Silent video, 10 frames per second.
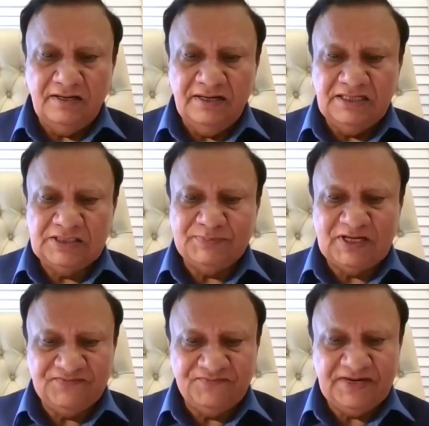in
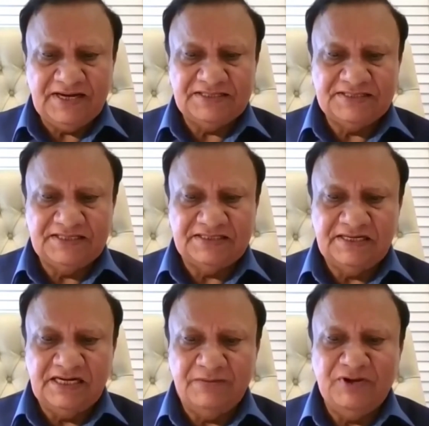specific cases,
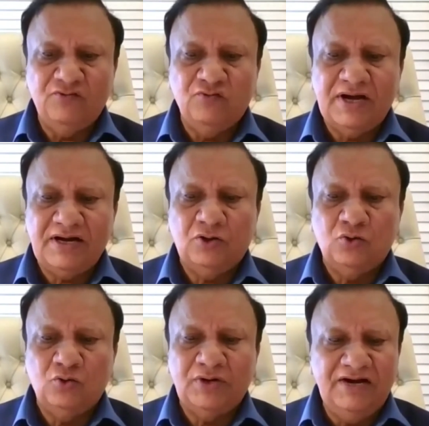it may work
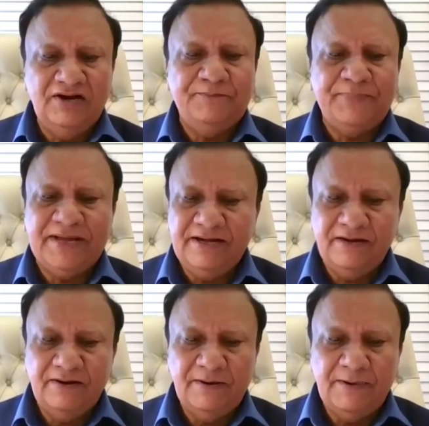to relieve
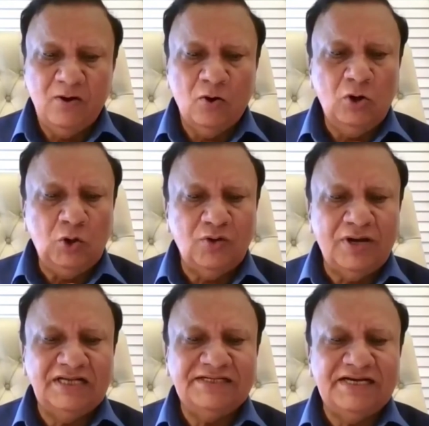pain or to
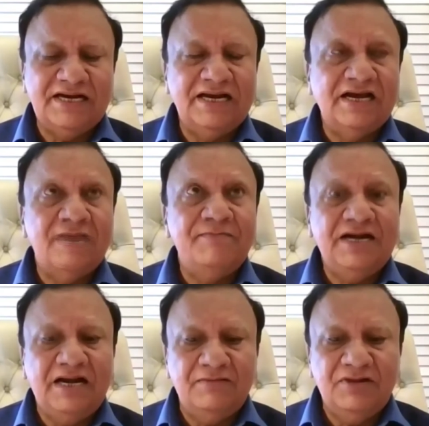arrest
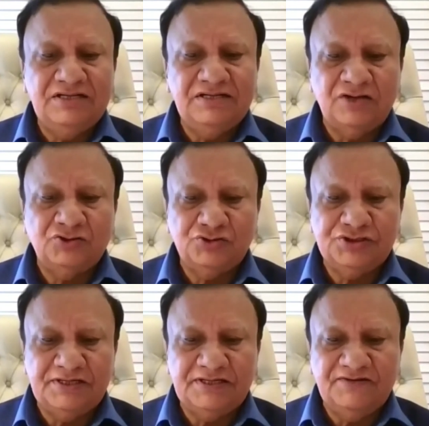ligament damage
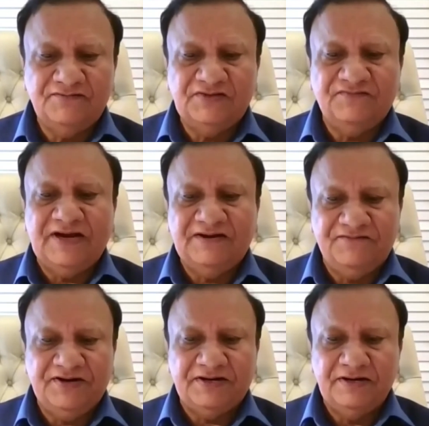associated with
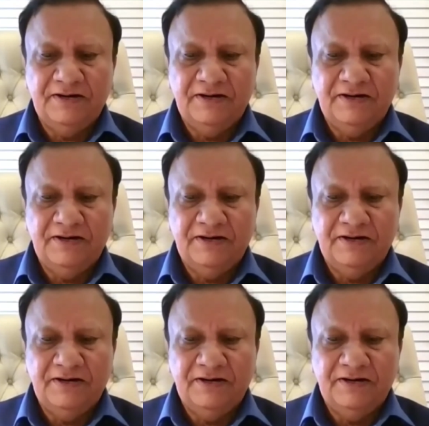flat feet.